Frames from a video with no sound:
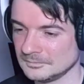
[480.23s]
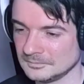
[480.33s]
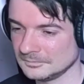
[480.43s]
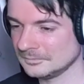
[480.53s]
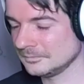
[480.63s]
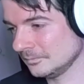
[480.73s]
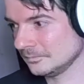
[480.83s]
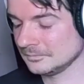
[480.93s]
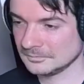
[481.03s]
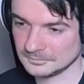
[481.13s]
and joy
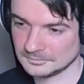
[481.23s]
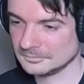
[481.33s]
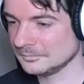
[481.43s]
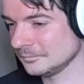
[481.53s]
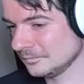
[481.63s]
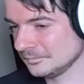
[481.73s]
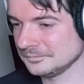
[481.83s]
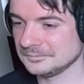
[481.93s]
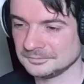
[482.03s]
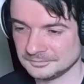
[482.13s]
during these
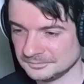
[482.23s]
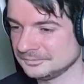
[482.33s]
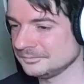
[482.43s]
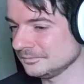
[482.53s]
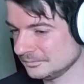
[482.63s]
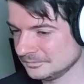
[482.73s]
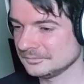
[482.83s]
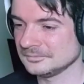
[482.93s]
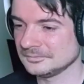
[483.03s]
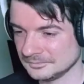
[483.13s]
few minutes of
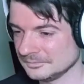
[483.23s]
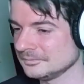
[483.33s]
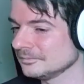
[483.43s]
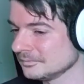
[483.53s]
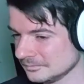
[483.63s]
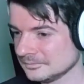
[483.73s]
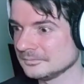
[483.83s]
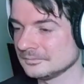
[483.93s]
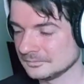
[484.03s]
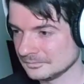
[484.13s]
fun interactions with
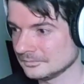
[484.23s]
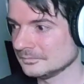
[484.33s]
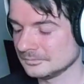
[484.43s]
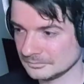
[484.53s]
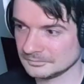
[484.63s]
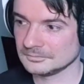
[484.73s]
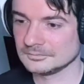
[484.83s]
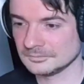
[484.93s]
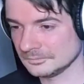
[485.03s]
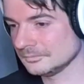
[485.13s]
her.
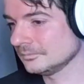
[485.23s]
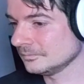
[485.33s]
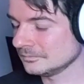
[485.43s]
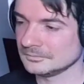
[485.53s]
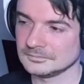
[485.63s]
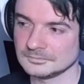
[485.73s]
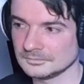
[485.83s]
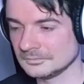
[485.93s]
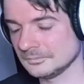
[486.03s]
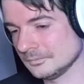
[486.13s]
Miku's
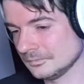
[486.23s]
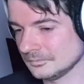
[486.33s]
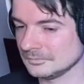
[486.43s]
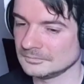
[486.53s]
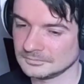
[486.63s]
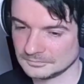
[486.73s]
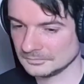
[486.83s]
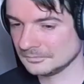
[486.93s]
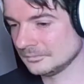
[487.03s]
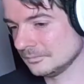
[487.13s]
Omajinai time
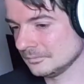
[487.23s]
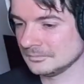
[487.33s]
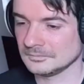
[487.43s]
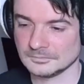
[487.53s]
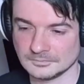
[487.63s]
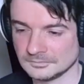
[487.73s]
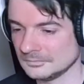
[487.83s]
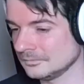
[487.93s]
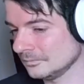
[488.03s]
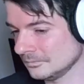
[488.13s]
is now a
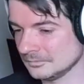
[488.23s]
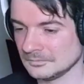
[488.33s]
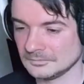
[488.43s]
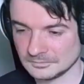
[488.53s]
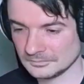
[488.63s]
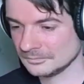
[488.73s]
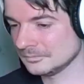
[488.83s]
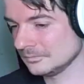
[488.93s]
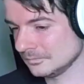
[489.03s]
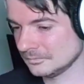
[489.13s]
part of BAND-MAID,
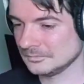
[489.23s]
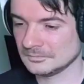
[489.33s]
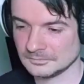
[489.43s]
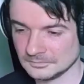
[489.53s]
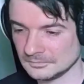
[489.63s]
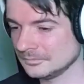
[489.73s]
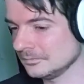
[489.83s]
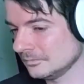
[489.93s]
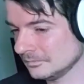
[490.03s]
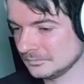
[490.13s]
and something
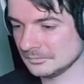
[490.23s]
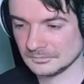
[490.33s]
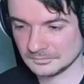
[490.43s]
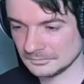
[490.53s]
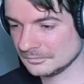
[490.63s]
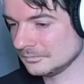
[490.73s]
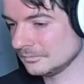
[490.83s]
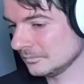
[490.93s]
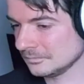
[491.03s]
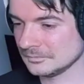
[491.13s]
to look forward to
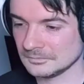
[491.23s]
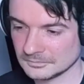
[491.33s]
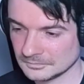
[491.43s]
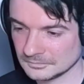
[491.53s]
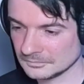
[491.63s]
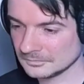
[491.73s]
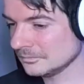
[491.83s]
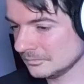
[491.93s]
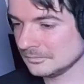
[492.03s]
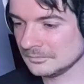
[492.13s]
when you attend a
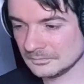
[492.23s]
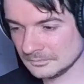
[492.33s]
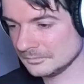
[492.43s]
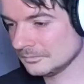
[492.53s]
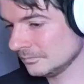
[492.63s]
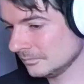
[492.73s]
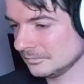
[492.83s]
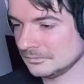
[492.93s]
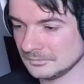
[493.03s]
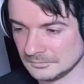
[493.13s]
BAND-MAID
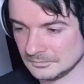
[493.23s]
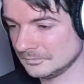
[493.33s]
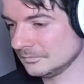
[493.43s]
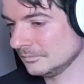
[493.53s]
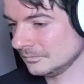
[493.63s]
serving in the future.